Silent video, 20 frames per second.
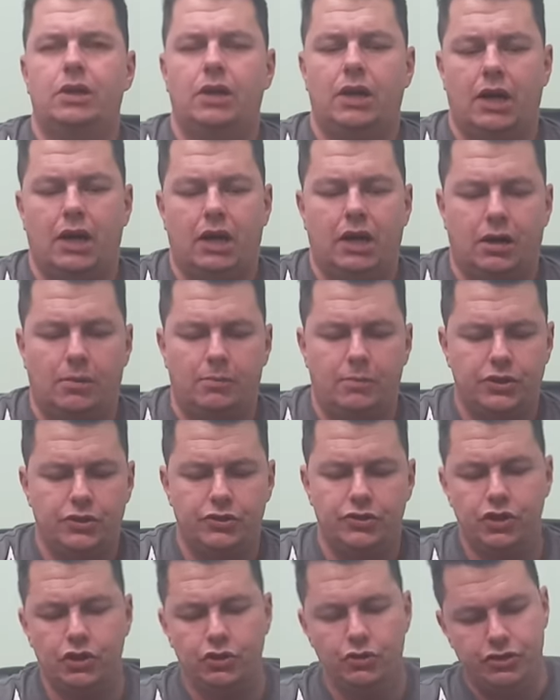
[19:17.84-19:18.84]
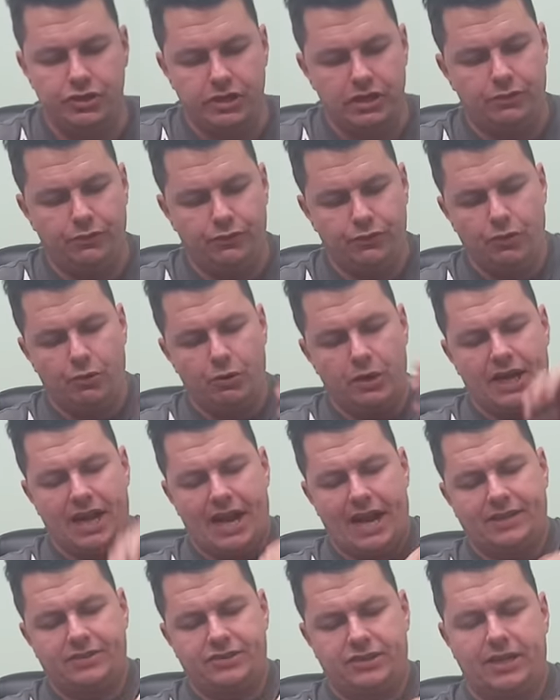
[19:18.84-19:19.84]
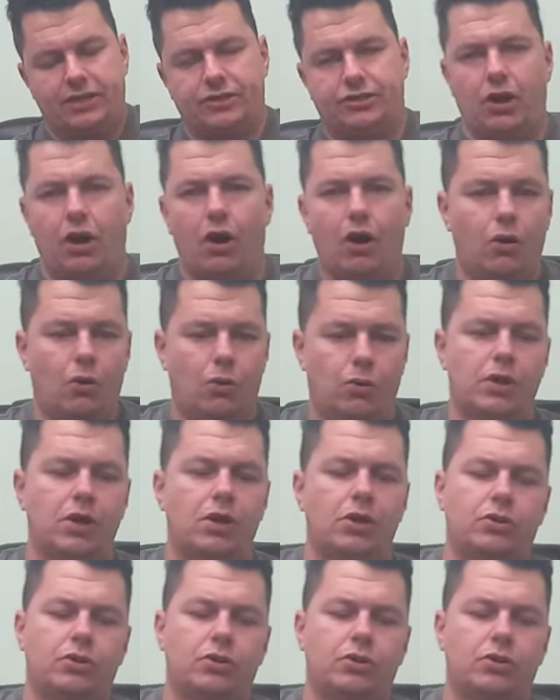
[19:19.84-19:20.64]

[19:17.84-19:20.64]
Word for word: and usually through an access hole,